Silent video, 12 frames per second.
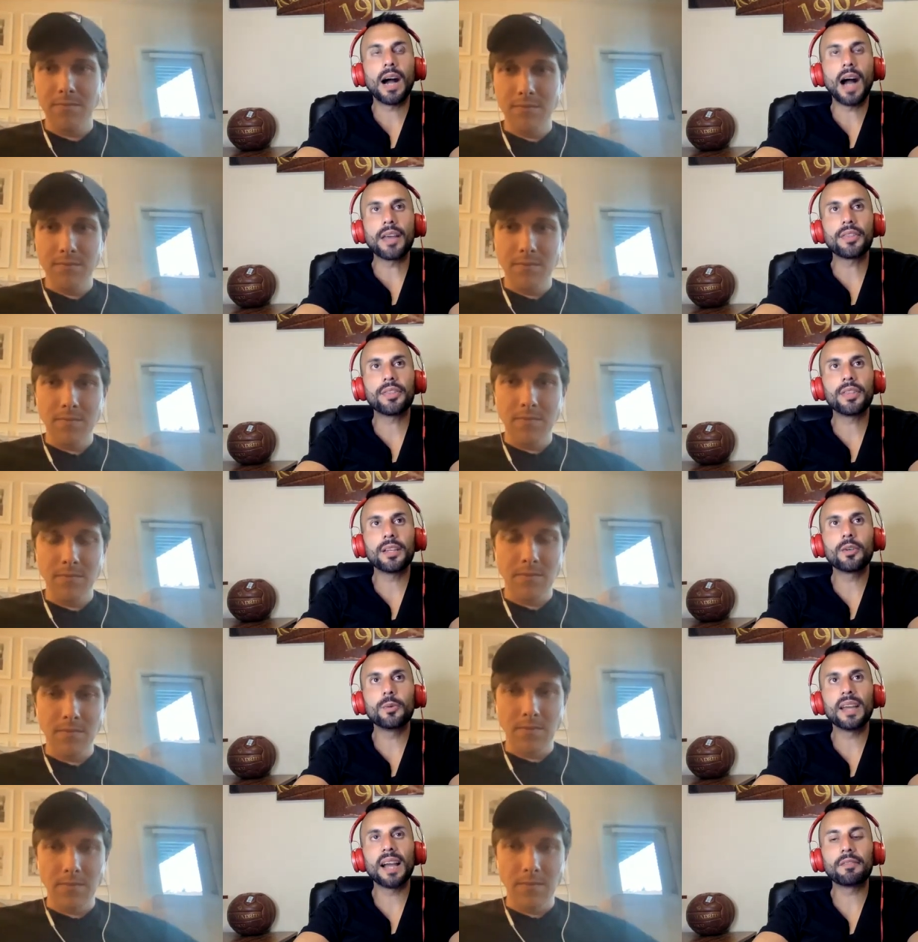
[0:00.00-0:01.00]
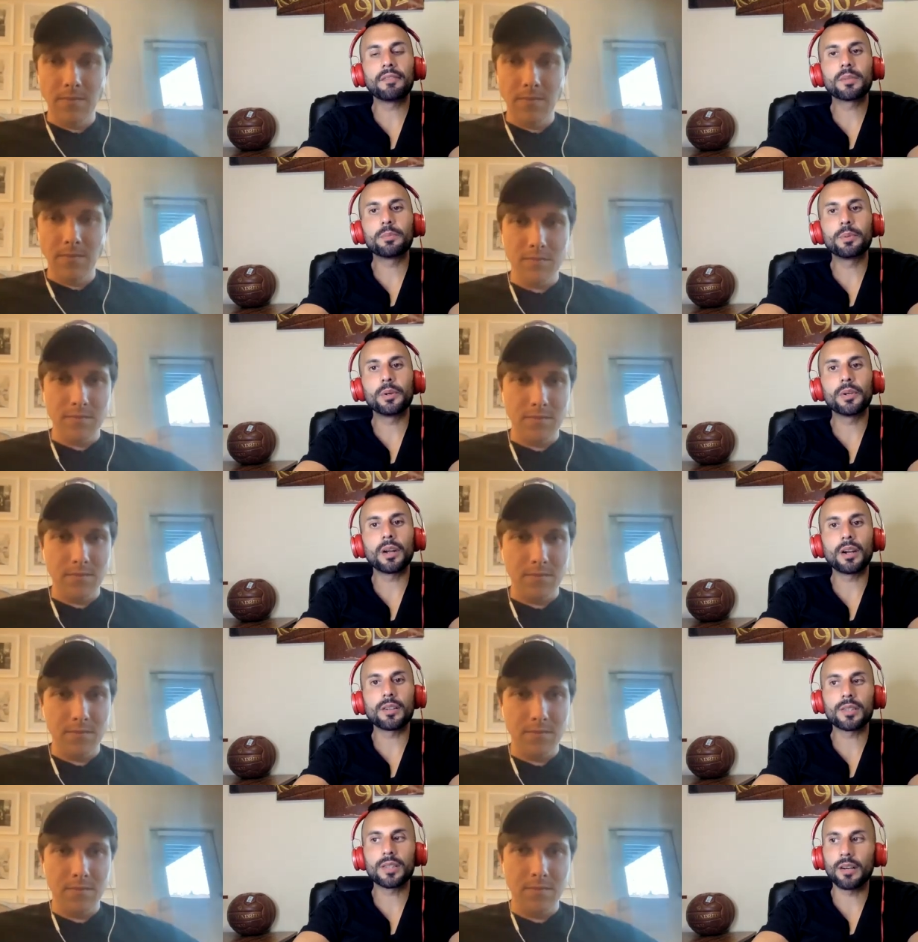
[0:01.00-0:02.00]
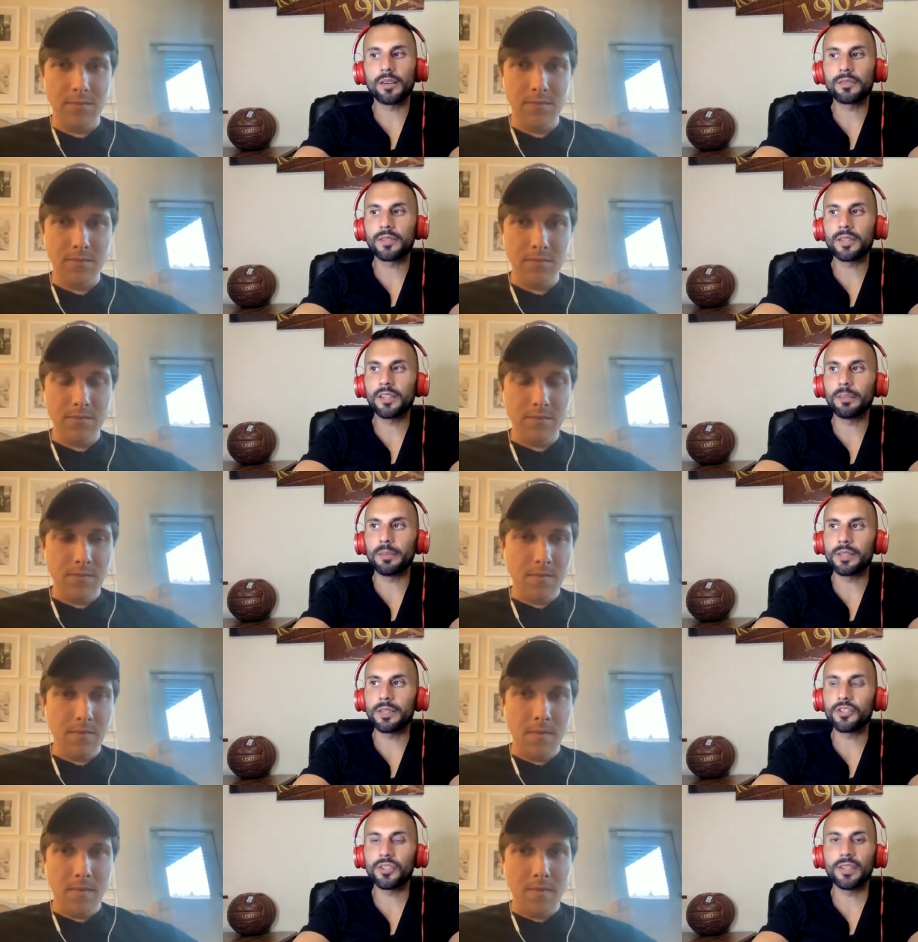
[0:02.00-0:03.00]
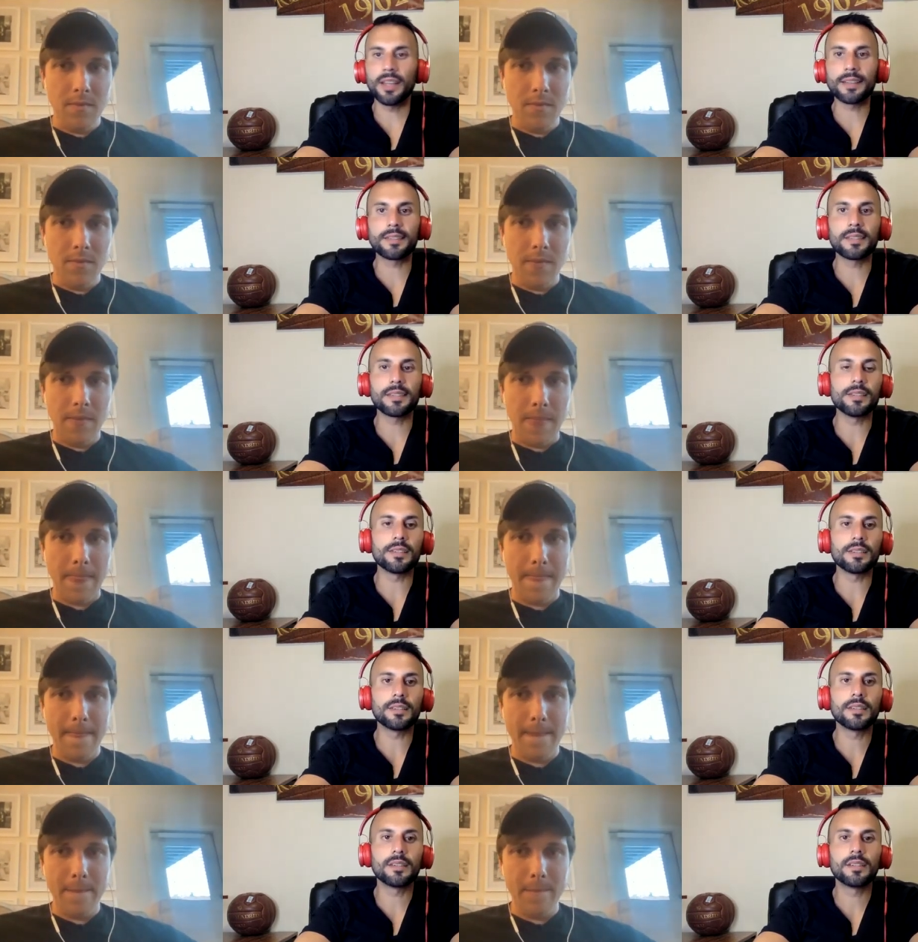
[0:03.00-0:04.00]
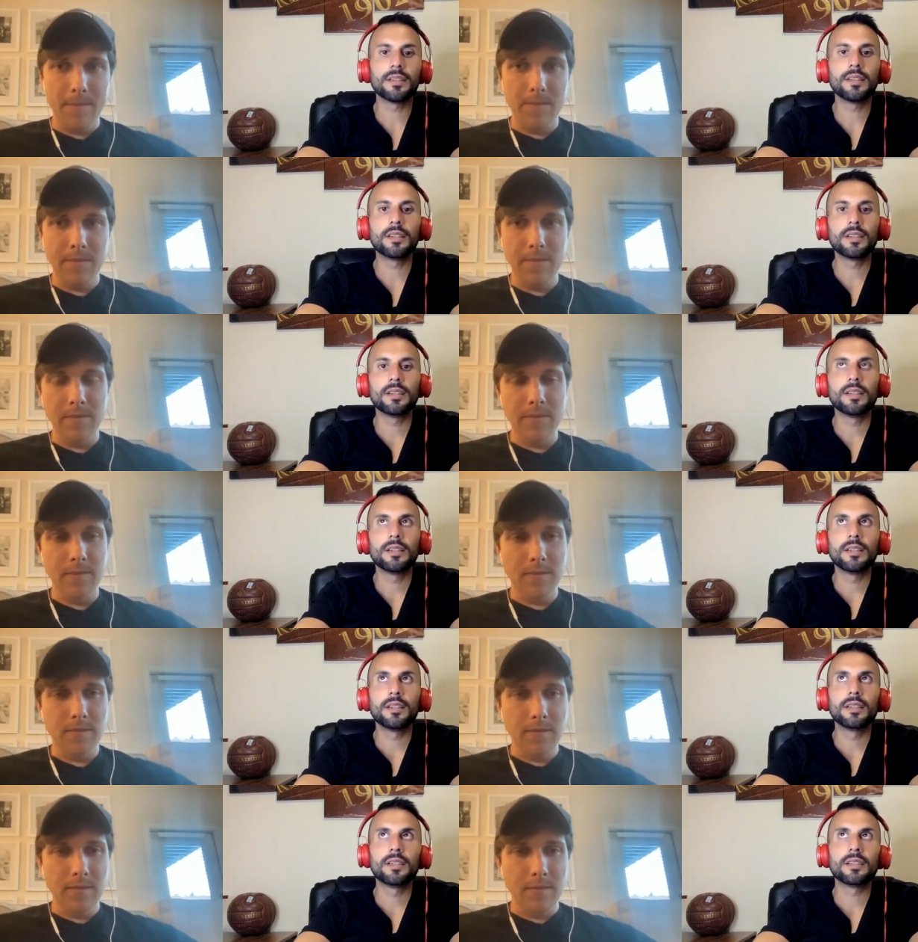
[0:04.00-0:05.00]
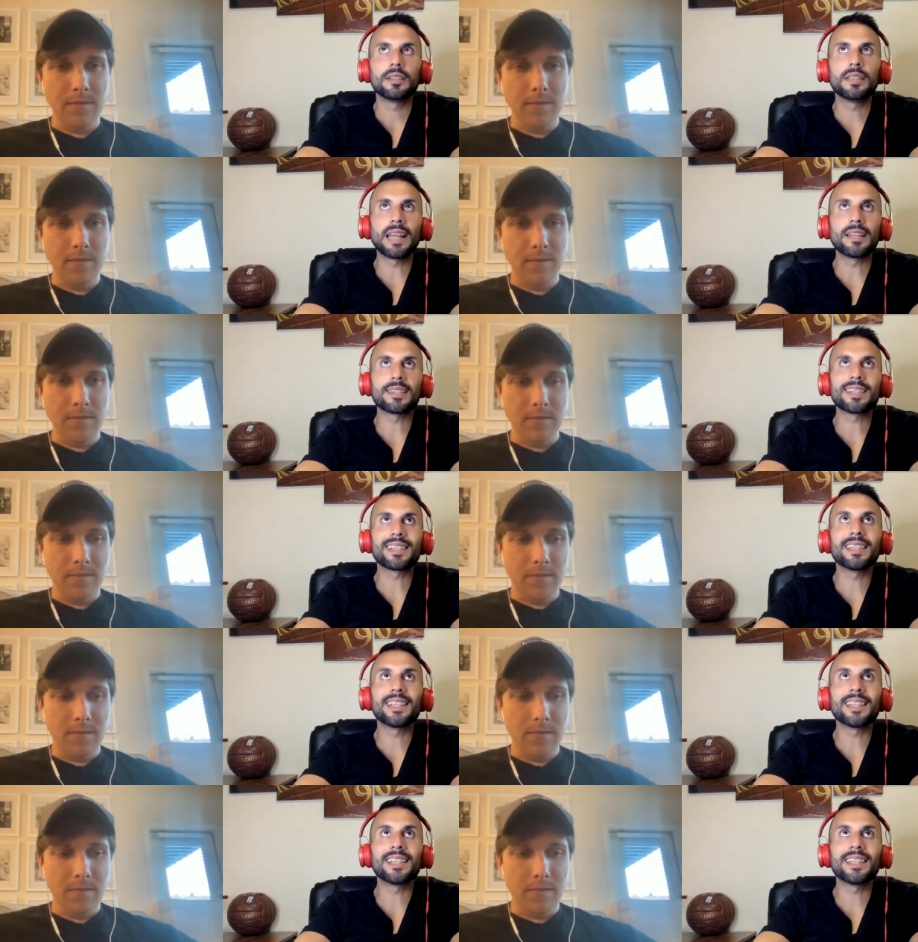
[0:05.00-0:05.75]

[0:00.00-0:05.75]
Speaker 1: I think we have to put ourselves in a position next season that is